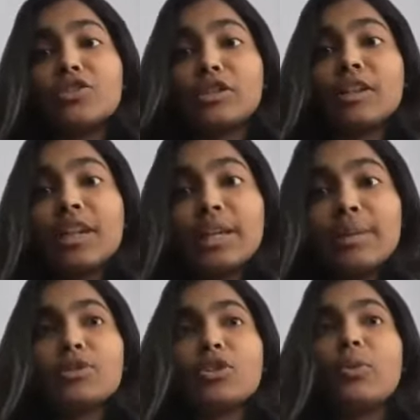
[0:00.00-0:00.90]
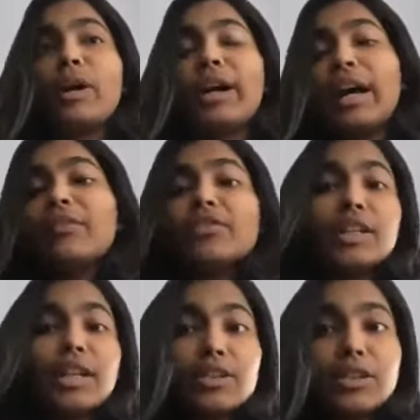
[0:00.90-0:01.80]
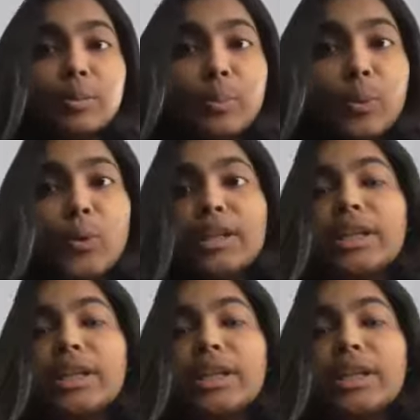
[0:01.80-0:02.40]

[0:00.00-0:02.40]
and to keep so, I have to get to the point.